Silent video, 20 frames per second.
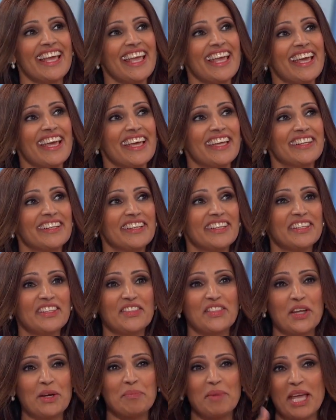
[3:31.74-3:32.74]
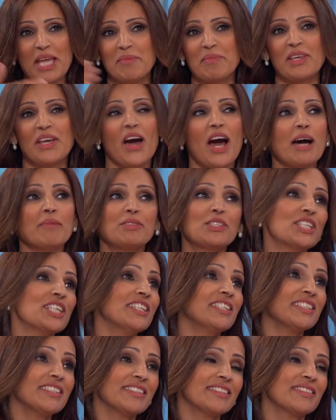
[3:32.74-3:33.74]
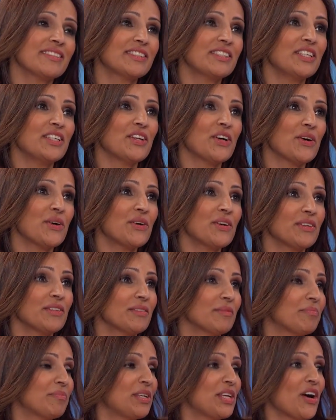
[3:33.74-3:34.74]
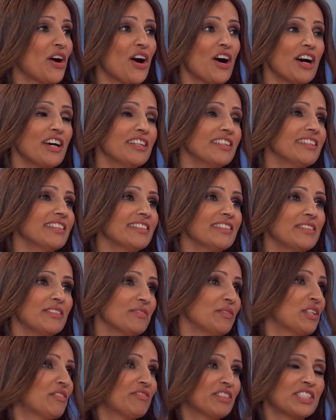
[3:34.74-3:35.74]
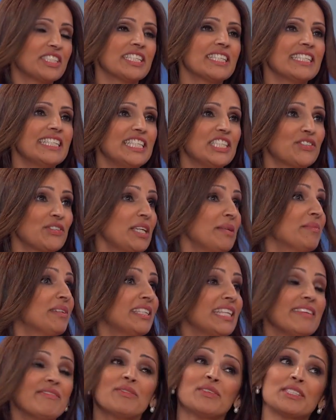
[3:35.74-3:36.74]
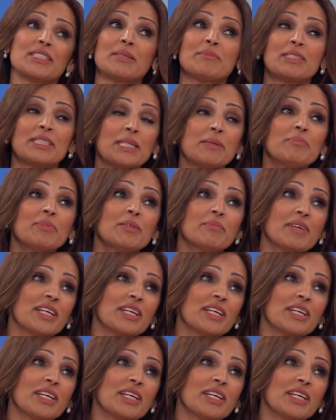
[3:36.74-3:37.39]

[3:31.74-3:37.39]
And there may be options, you know, beyond with fertility treatment, even with some simple